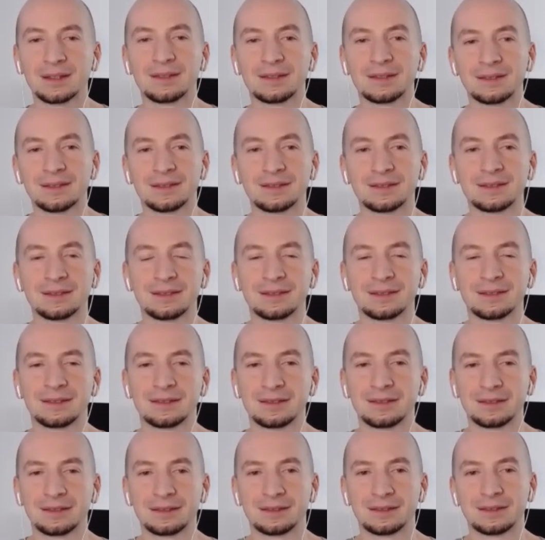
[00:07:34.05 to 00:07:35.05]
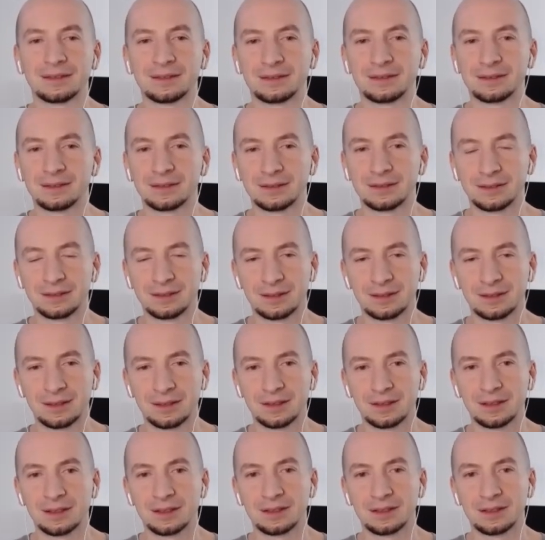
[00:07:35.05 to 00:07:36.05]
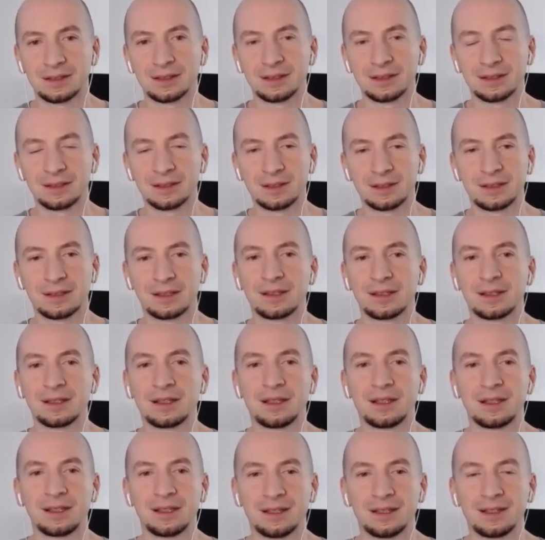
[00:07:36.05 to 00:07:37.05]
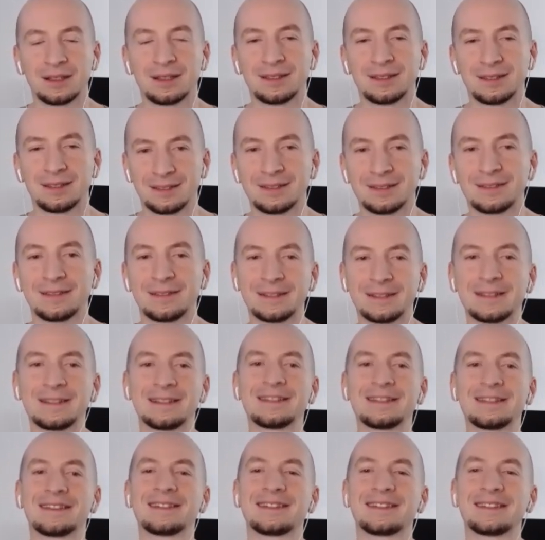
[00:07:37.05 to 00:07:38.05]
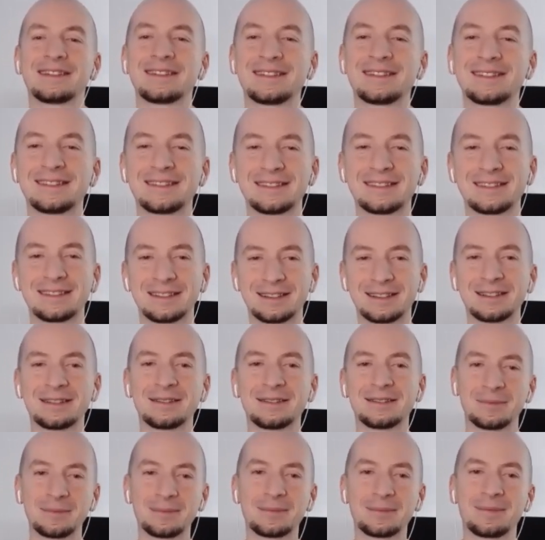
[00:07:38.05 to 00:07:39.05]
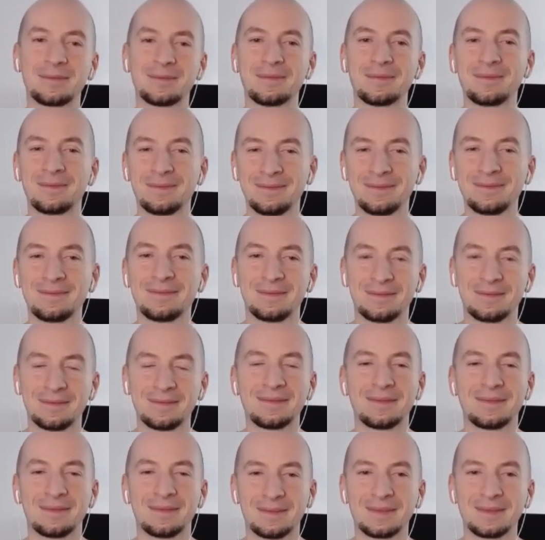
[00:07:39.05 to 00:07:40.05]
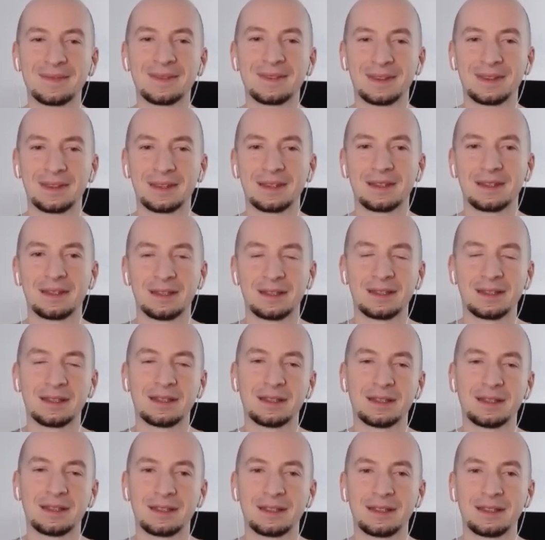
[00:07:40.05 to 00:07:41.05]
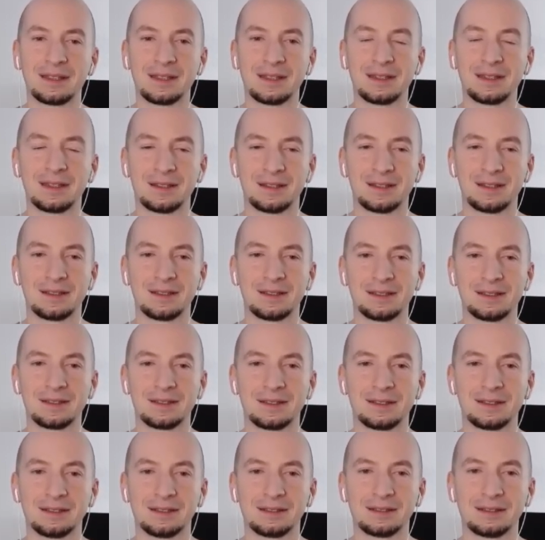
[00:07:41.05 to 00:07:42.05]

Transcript: (silent)